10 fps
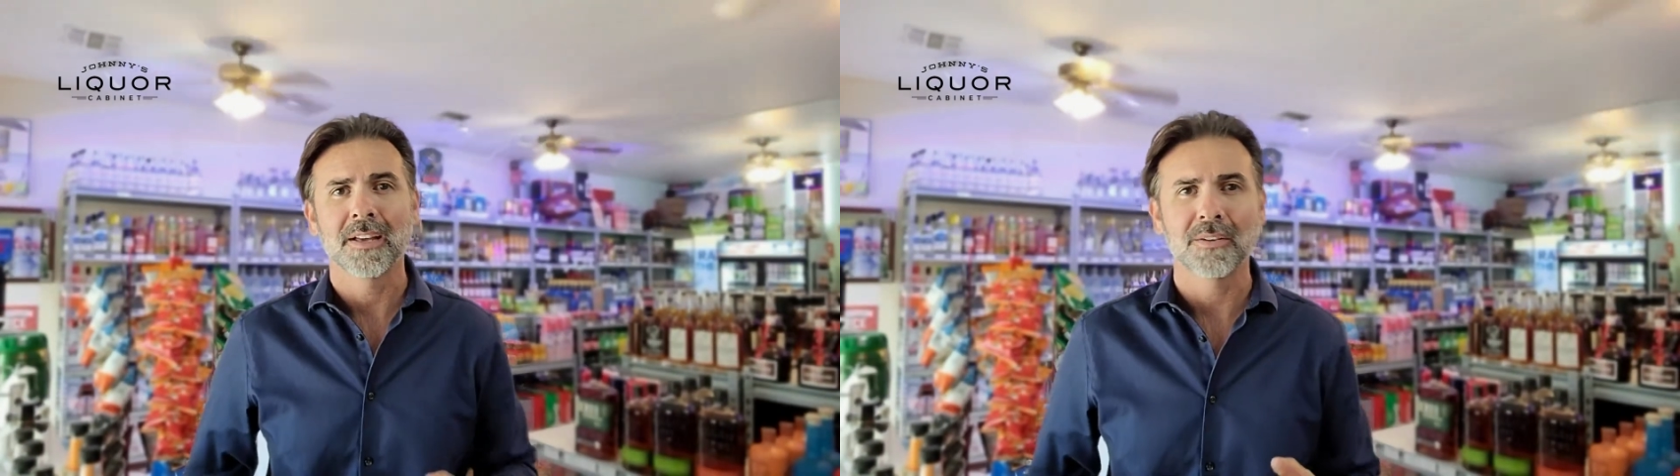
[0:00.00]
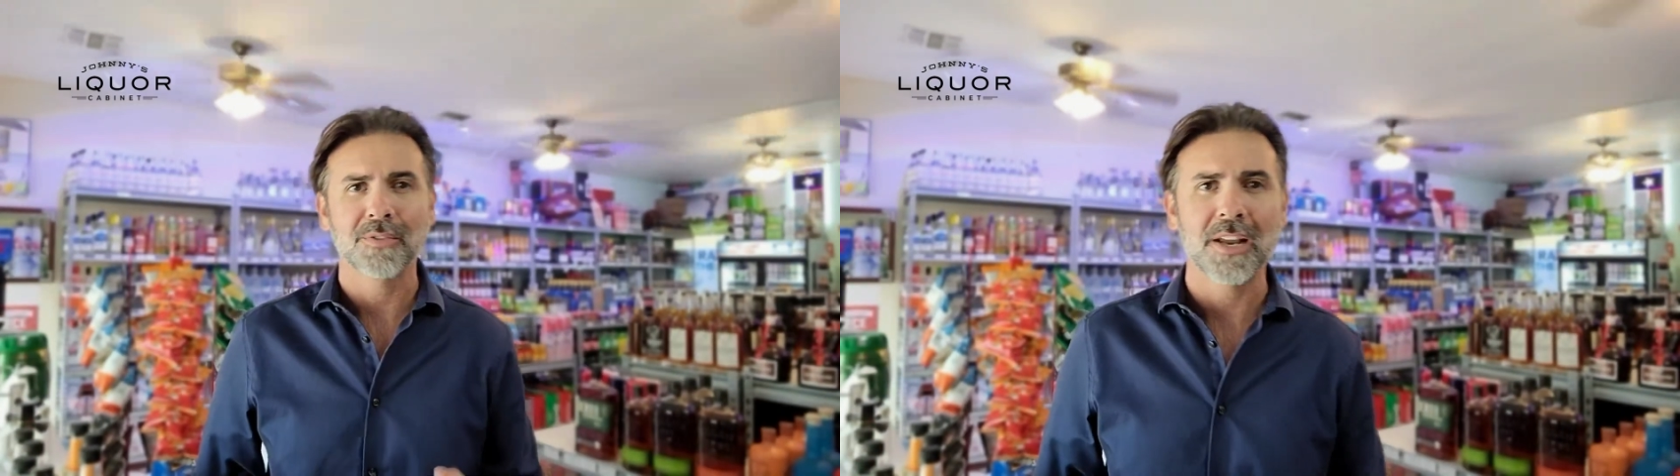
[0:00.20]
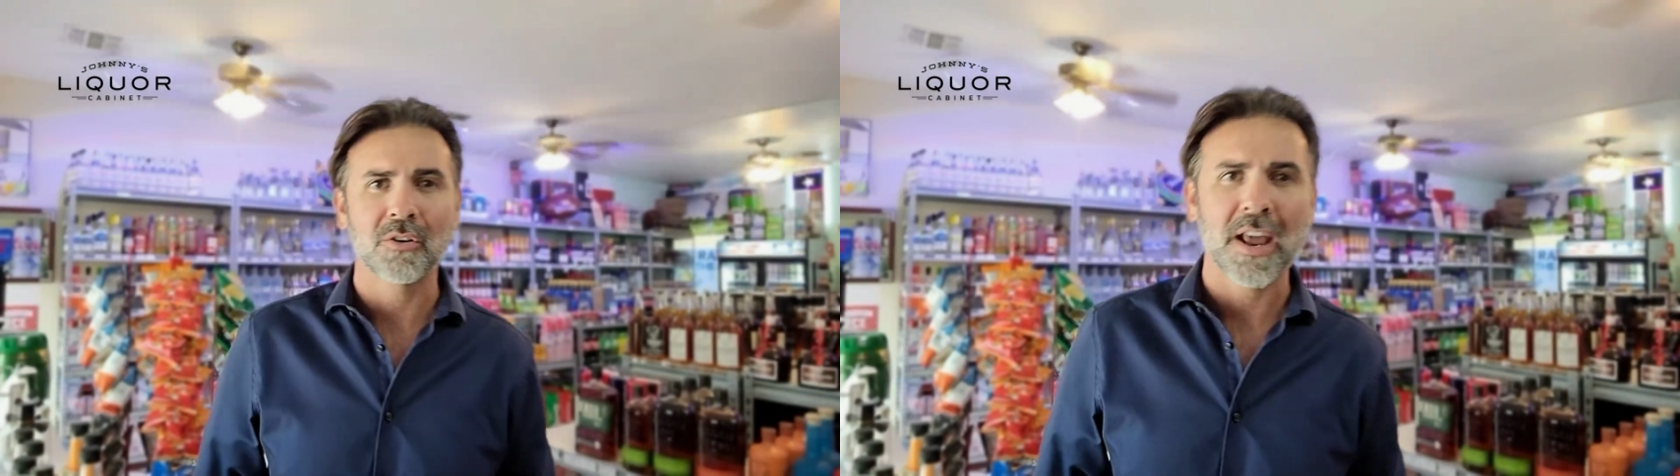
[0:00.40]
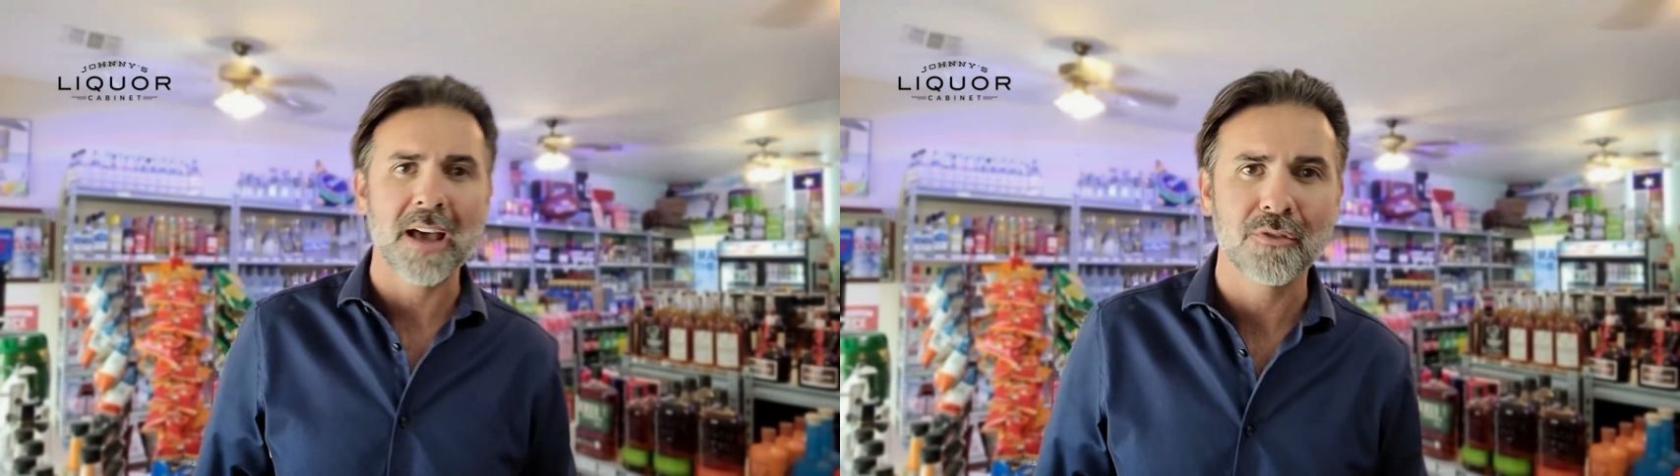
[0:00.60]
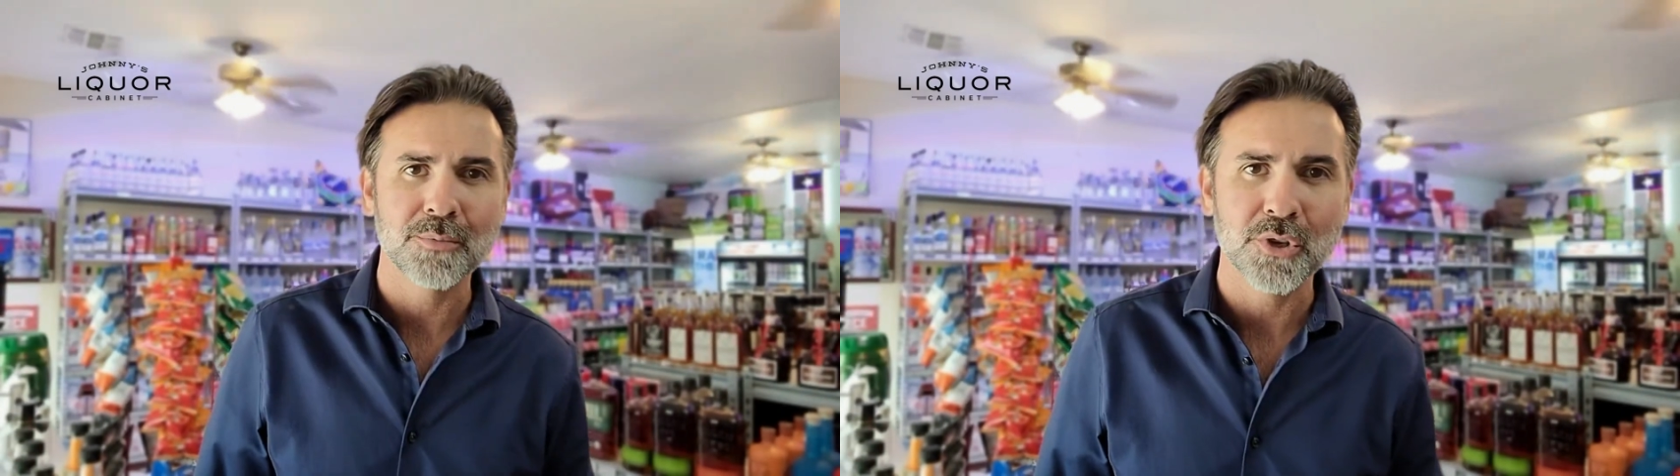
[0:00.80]
And if they don't
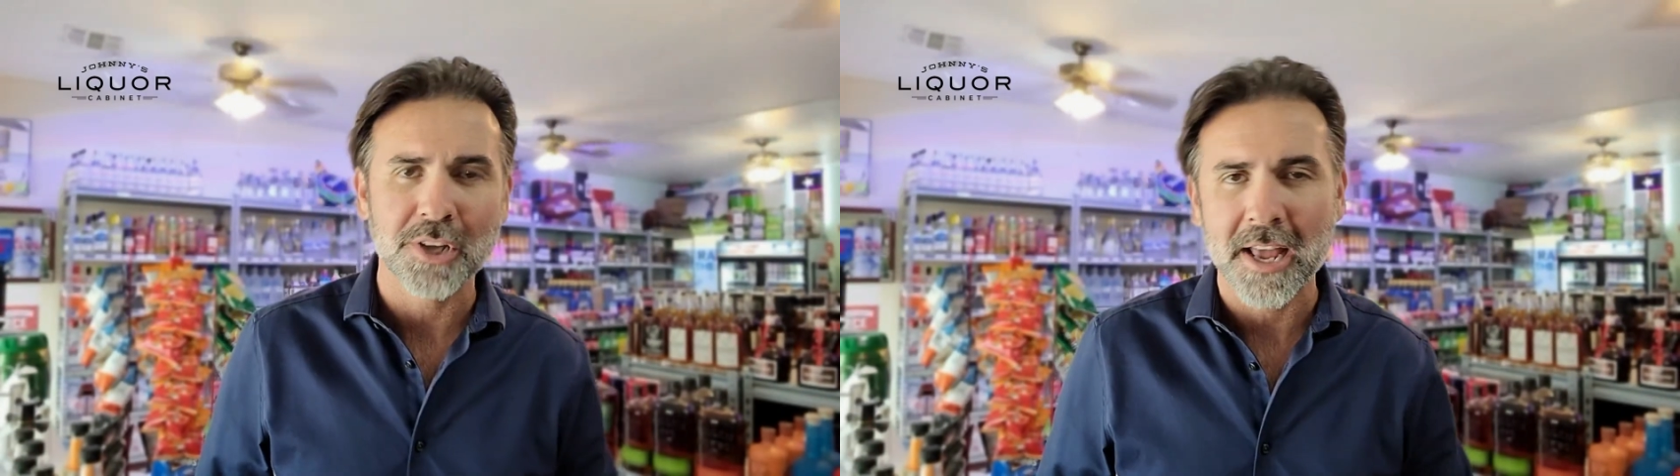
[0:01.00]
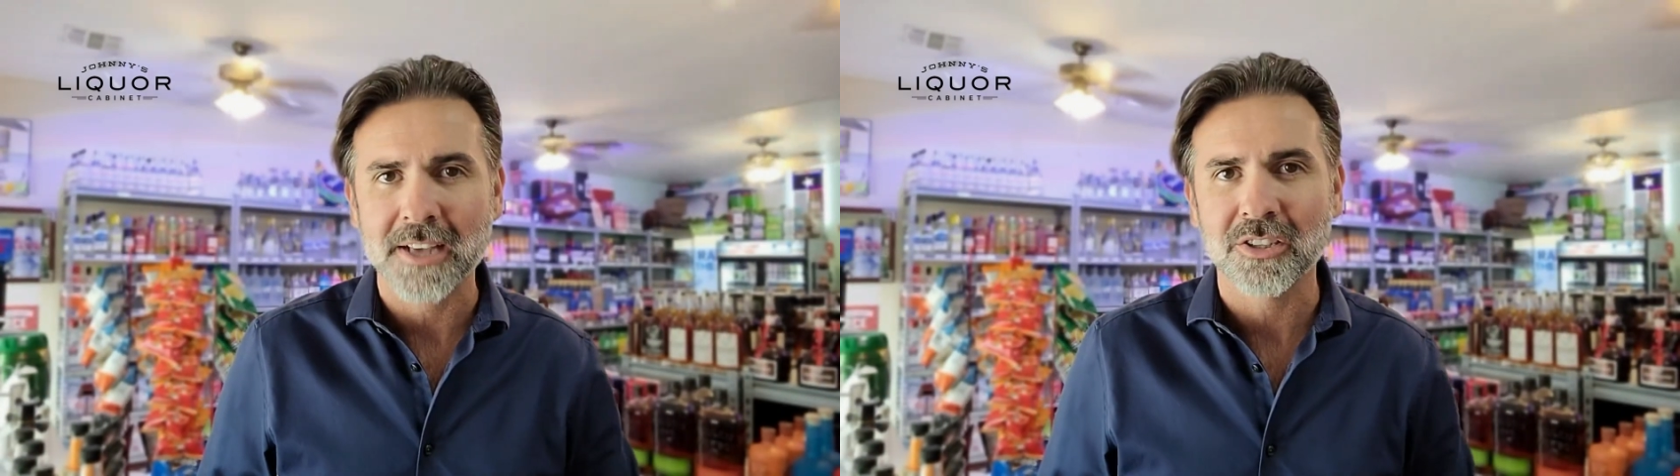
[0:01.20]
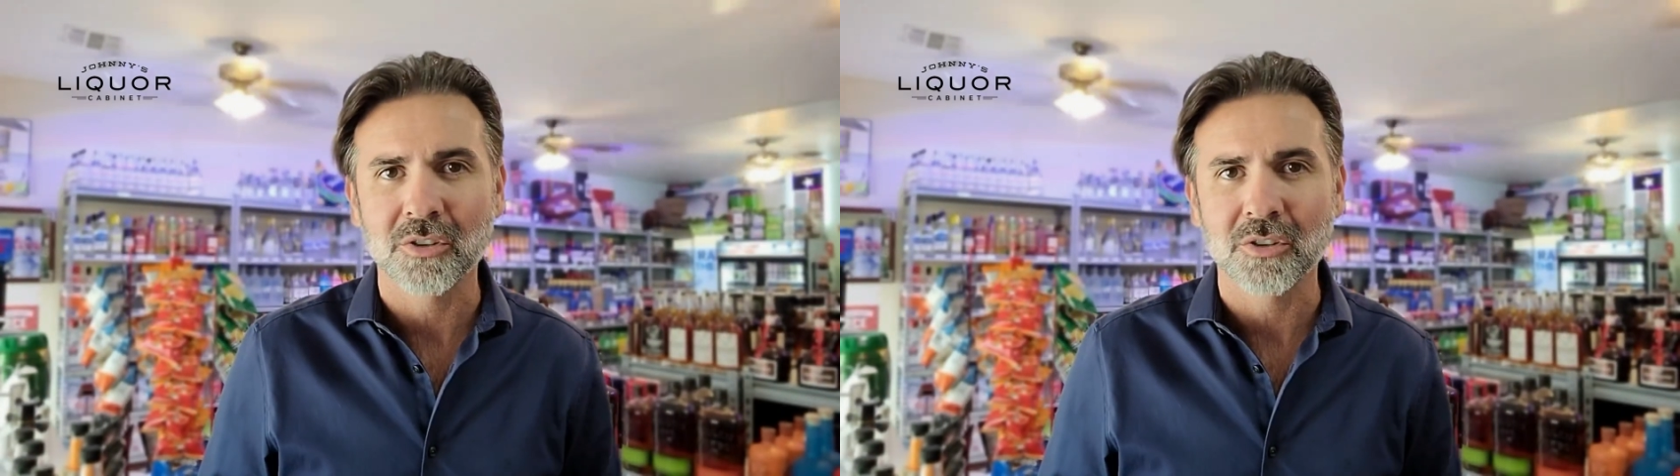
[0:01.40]
have them, you can ask